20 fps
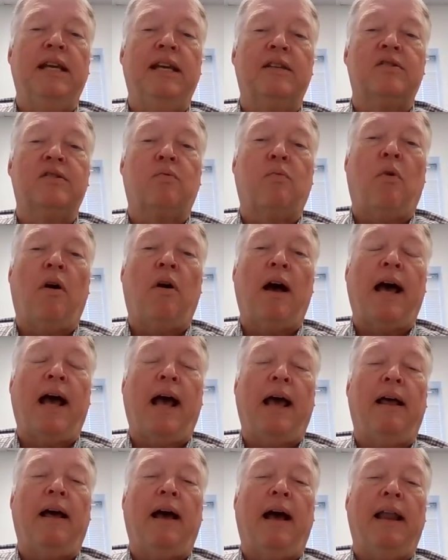Hence
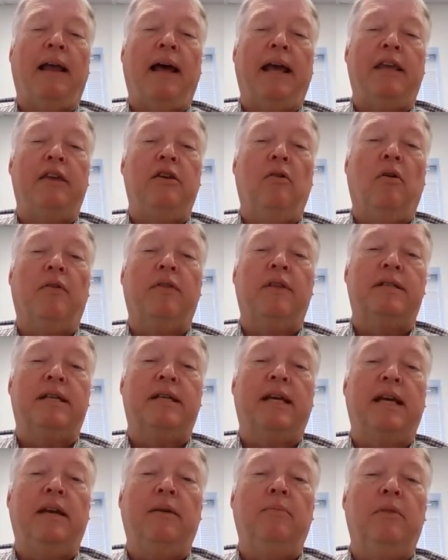why I like you on the
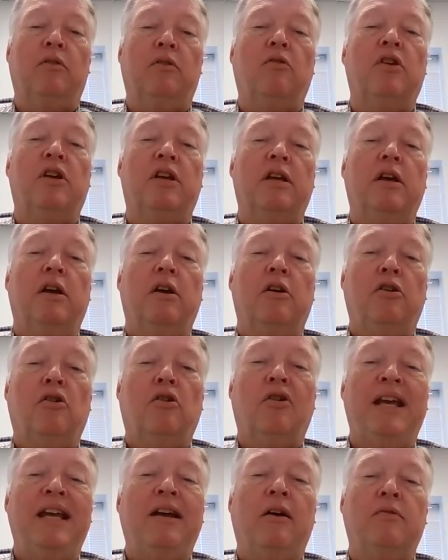team. There,
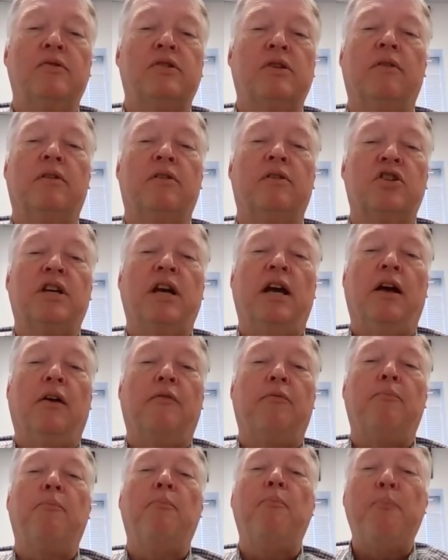your ego's on the
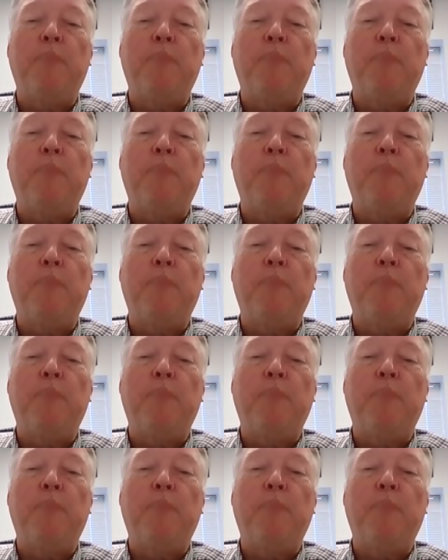shelf.